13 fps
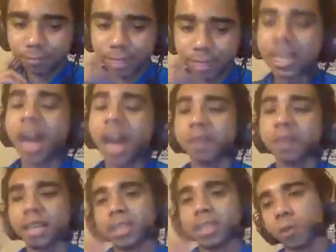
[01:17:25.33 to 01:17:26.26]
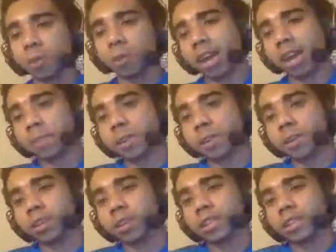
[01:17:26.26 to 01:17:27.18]
it's harder against a pro player,
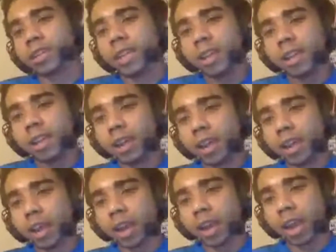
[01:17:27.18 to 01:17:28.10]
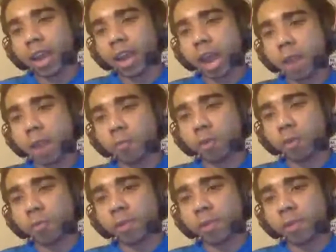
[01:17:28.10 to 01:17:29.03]
because a pro
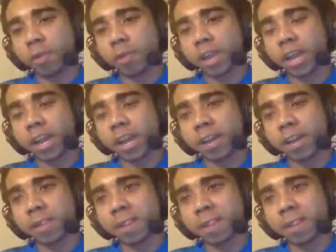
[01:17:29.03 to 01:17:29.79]
player,